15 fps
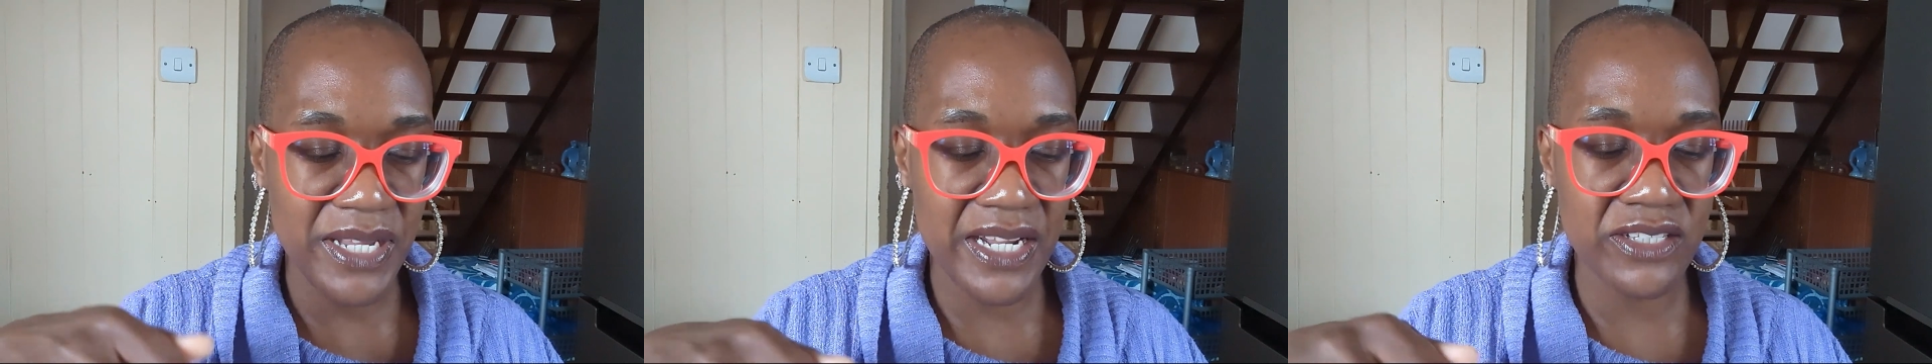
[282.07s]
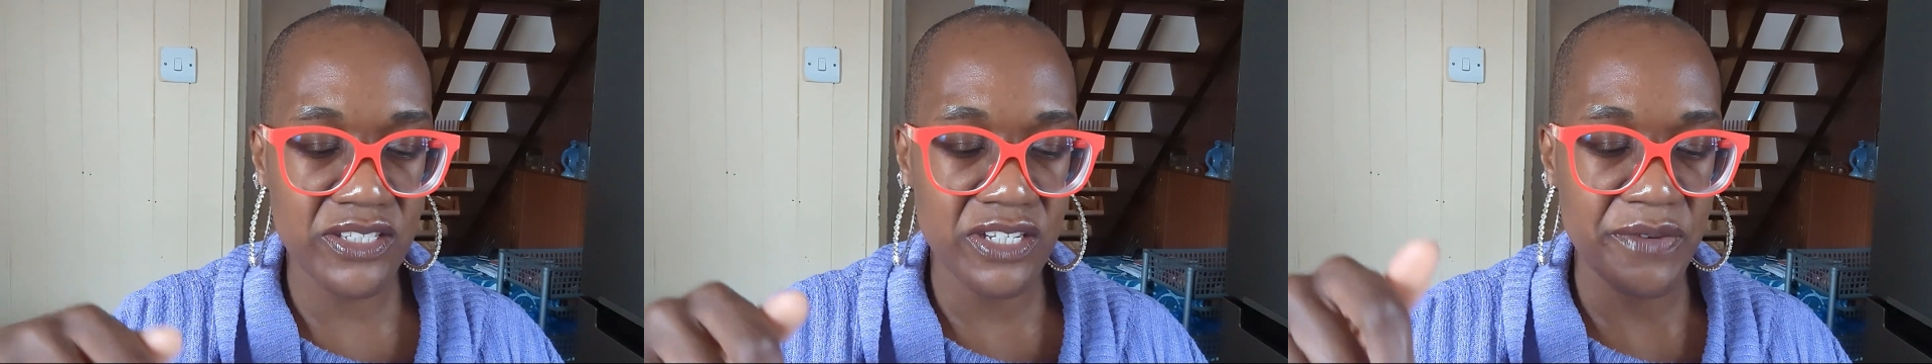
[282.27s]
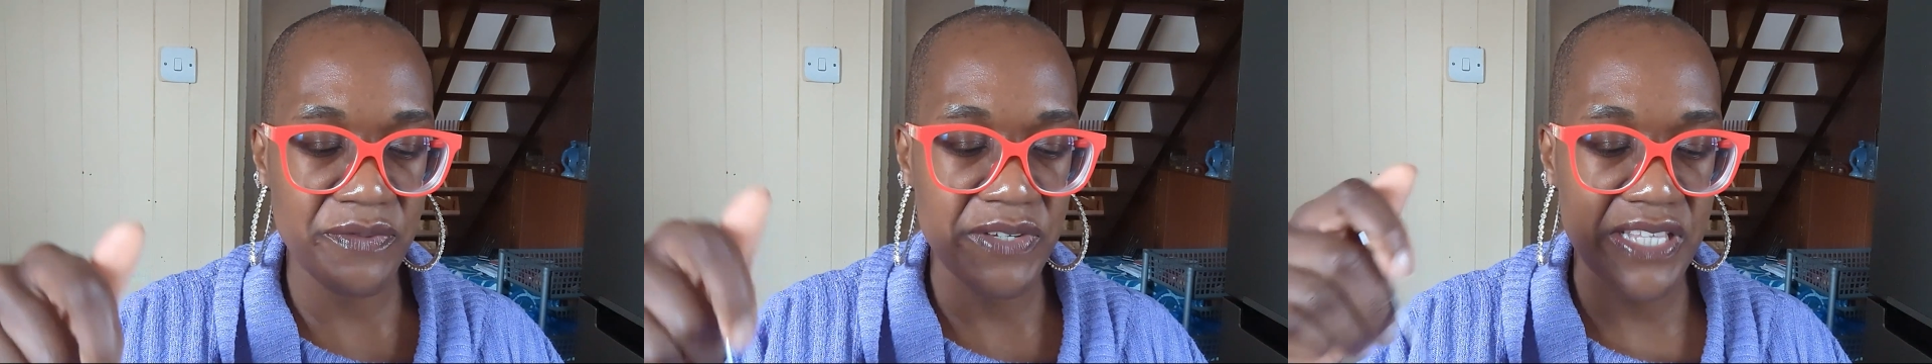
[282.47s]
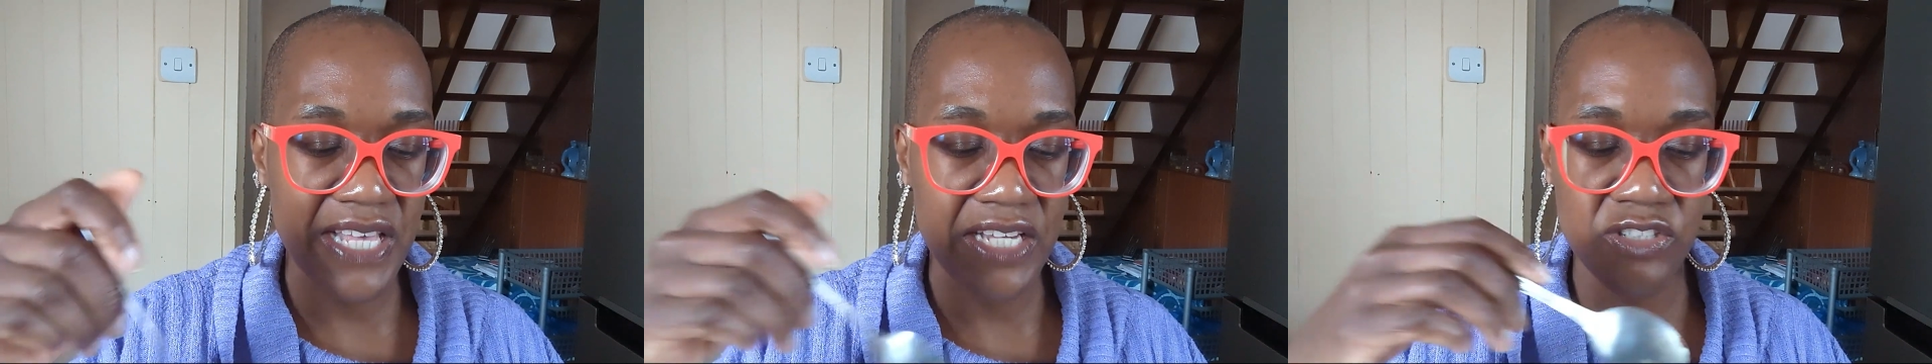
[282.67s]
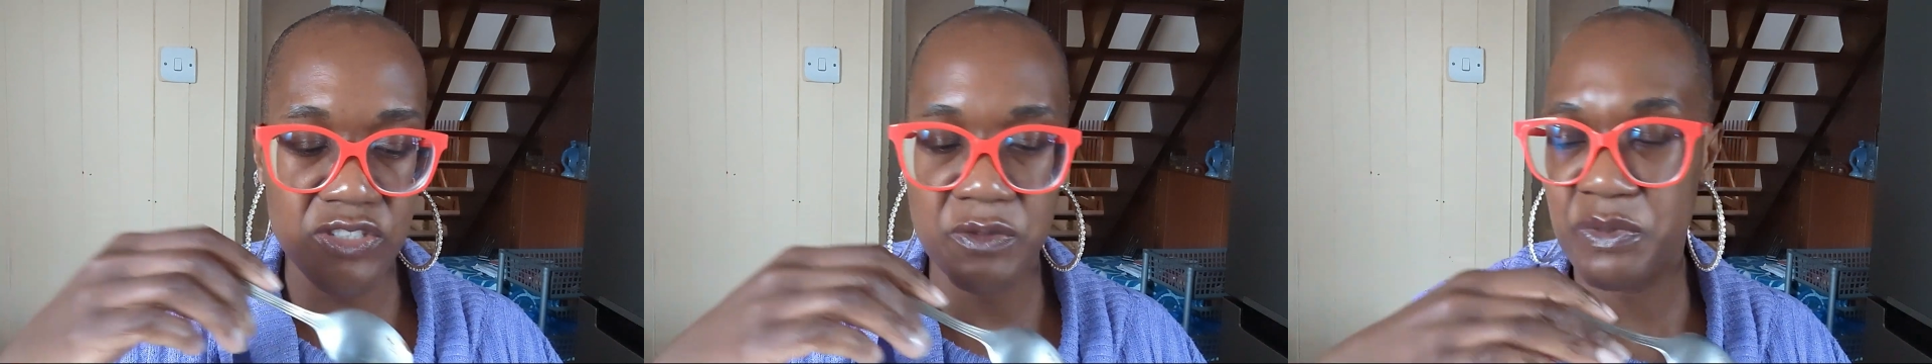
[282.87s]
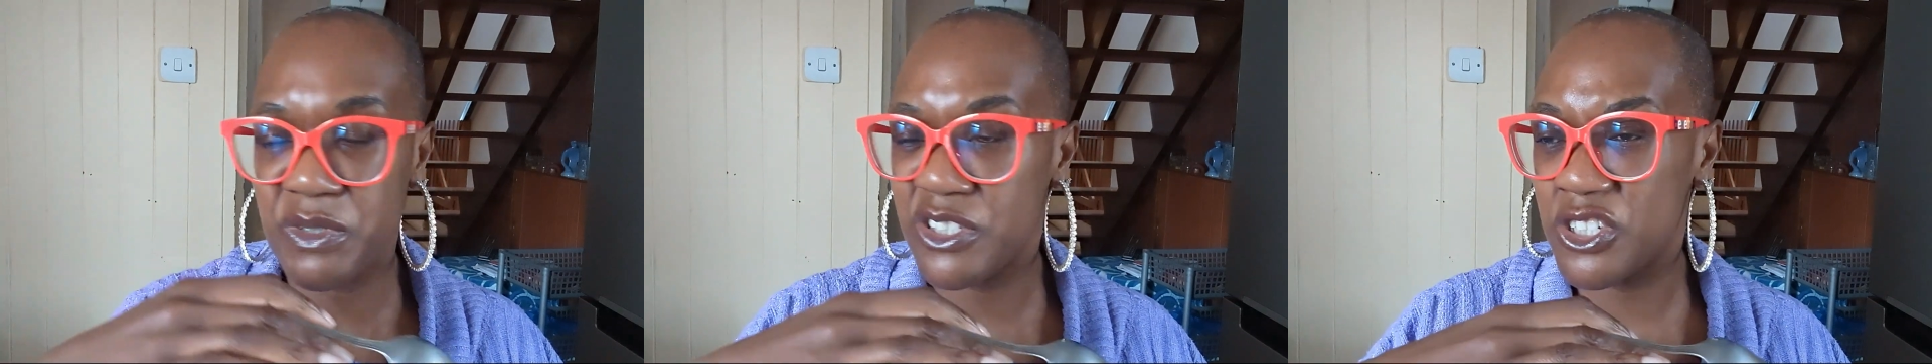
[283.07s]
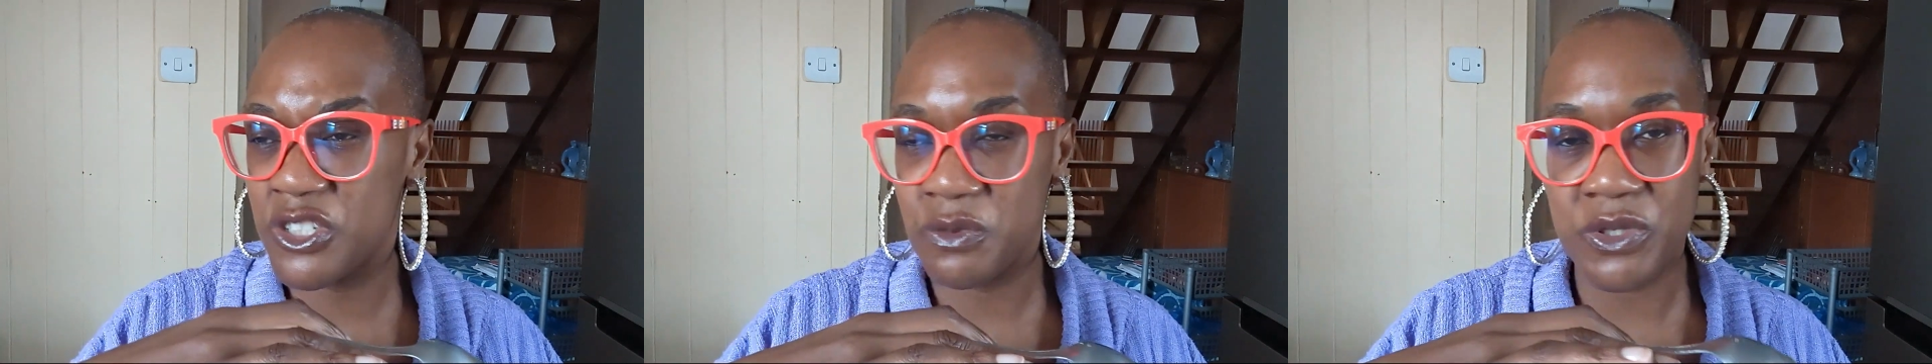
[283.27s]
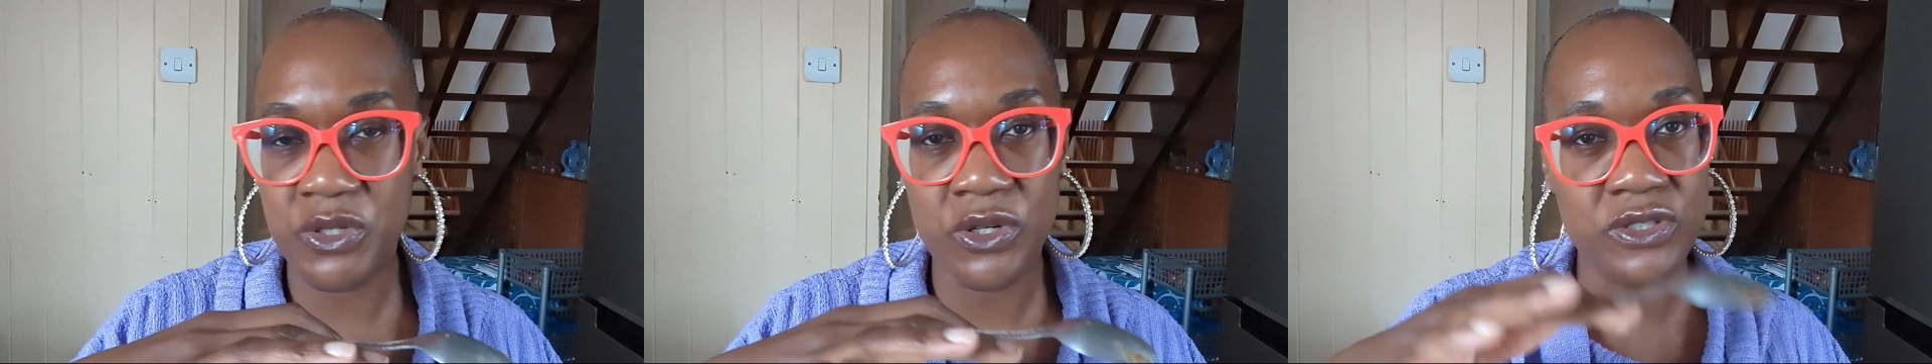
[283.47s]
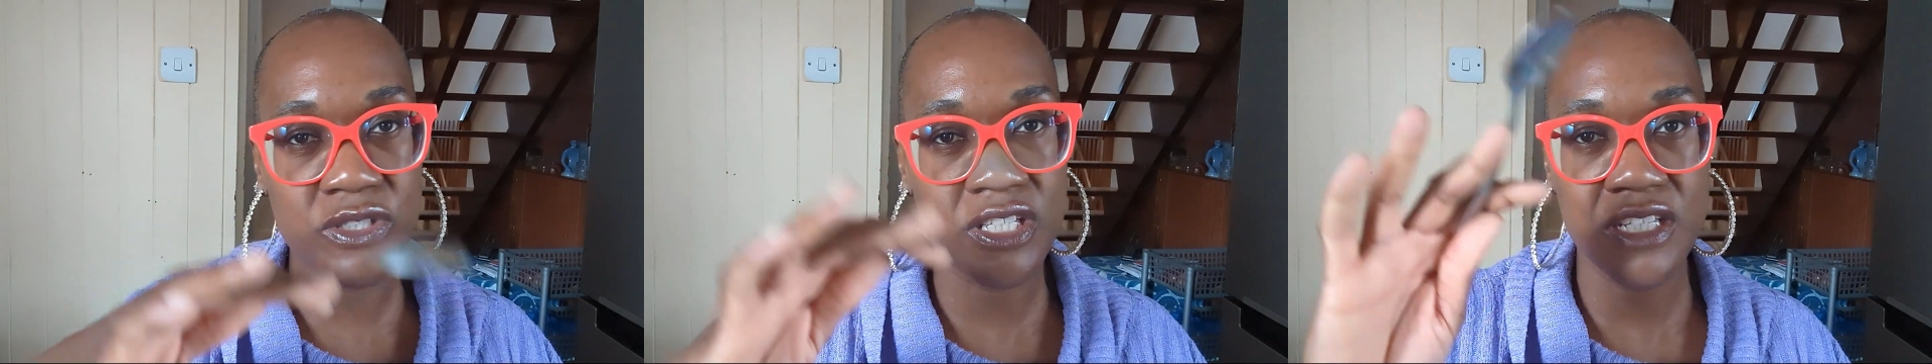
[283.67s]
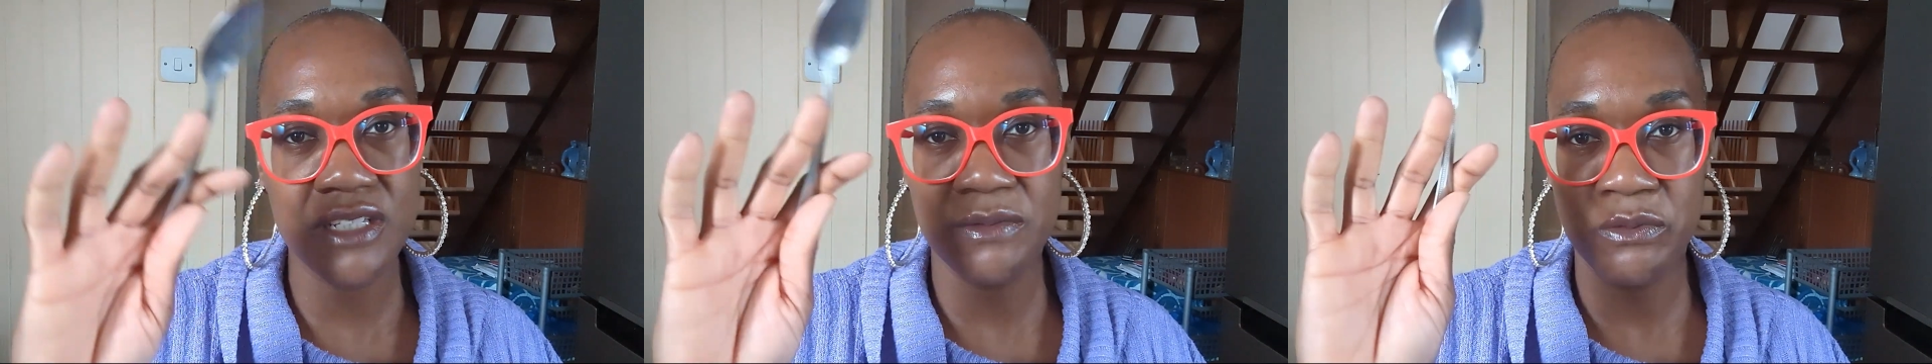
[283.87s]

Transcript: and I don't know if that's just because of the